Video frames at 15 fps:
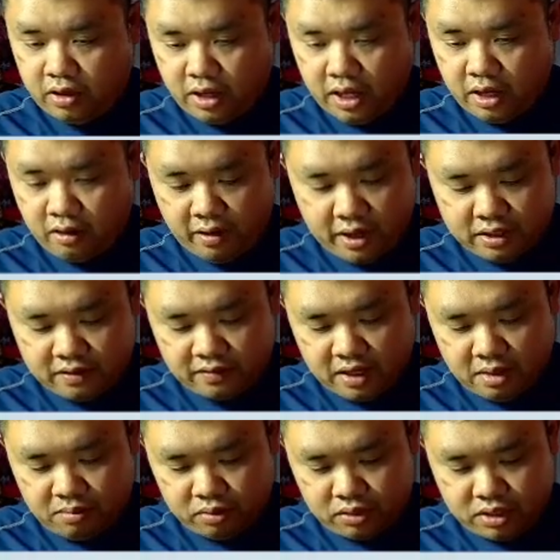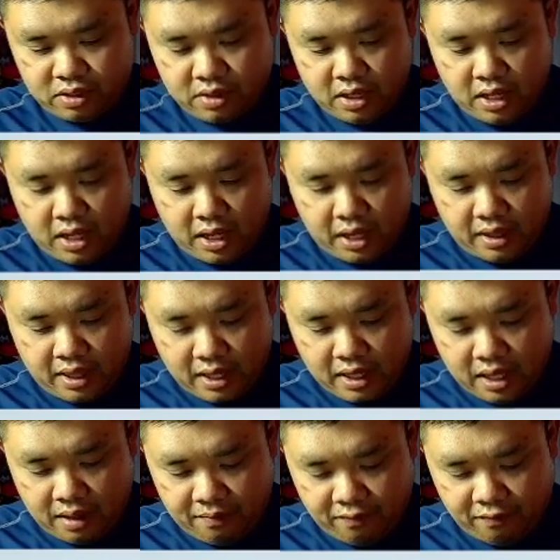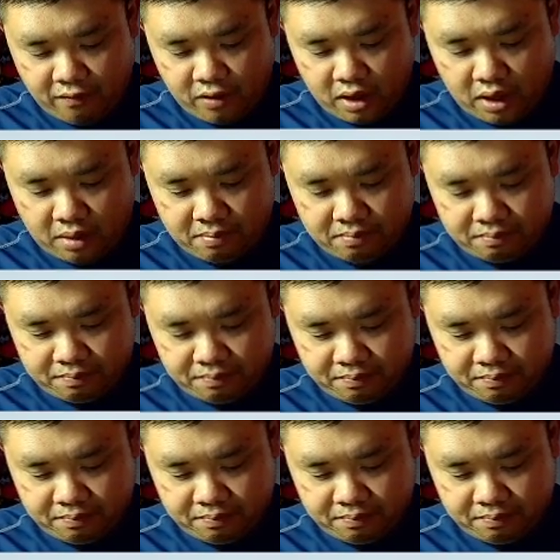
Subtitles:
Interactive Labels, and that came from,